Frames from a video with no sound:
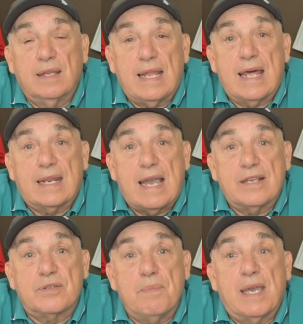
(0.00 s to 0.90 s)
A lot of
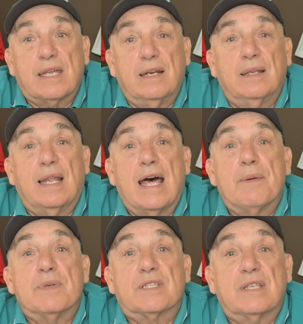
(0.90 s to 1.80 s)
guys are making a lot
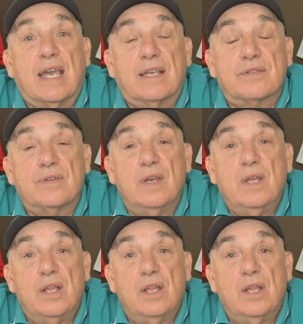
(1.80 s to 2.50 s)
of mistakes.